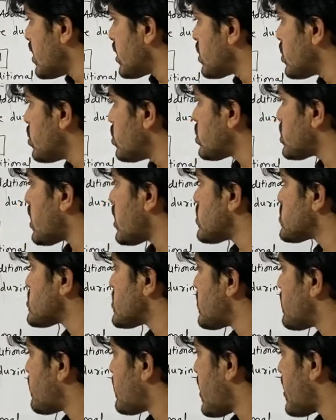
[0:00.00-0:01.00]

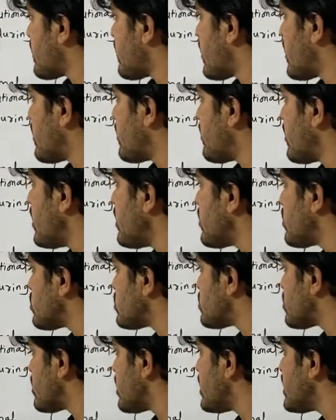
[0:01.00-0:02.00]
2,500 to
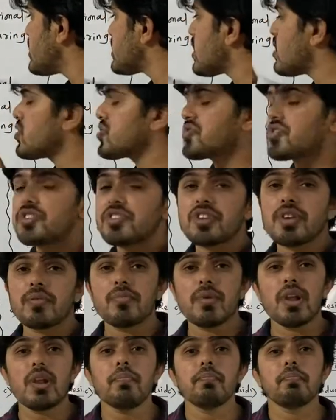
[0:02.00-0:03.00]
3,000
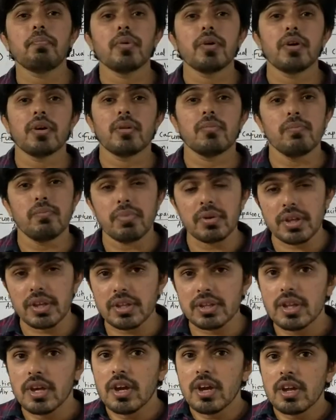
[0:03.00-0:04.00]
ml per
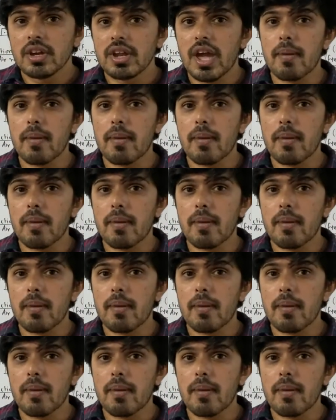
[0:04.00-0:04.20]
breath.